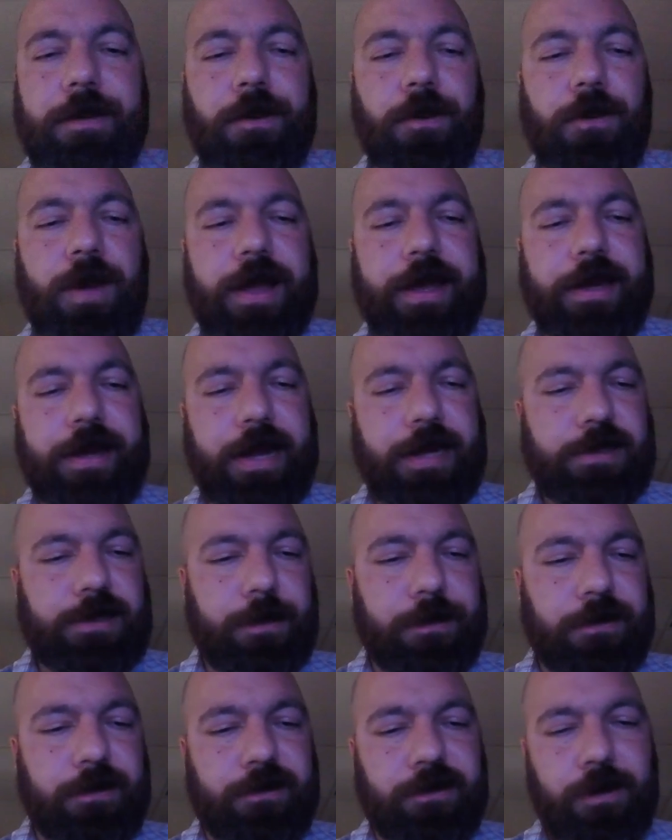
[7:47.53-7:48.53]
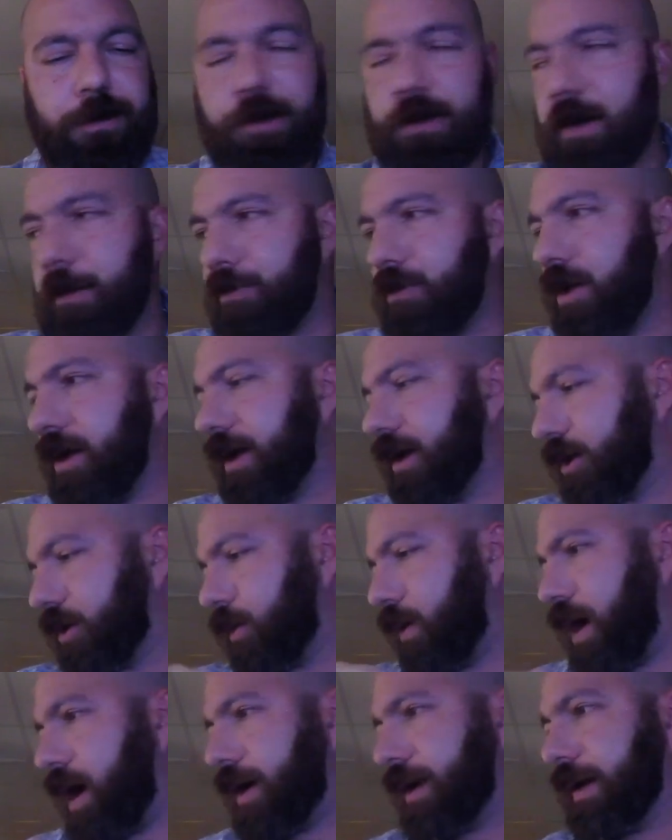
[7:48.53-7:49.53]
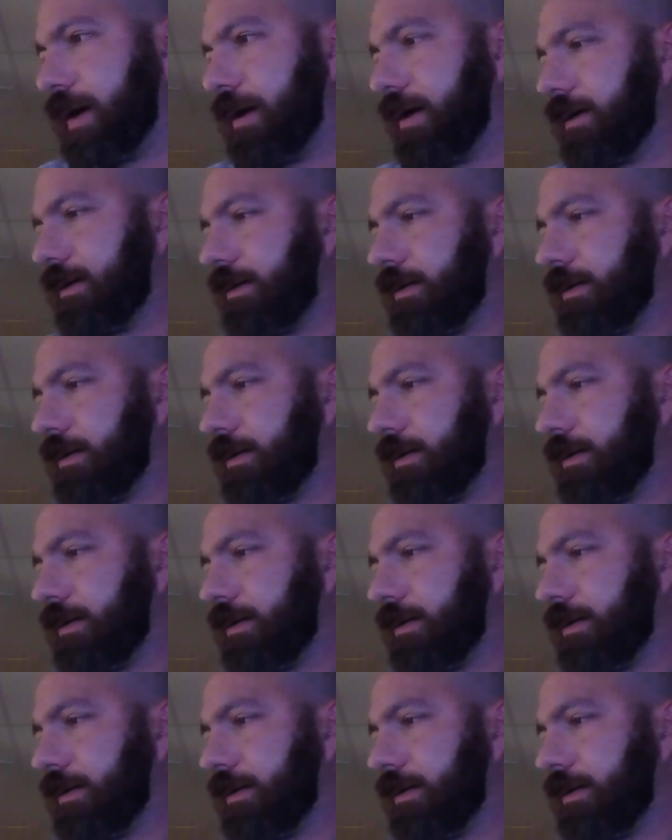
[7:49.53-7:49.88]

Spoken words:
be able to recognize something. So let me go ahead and plug in a quad here.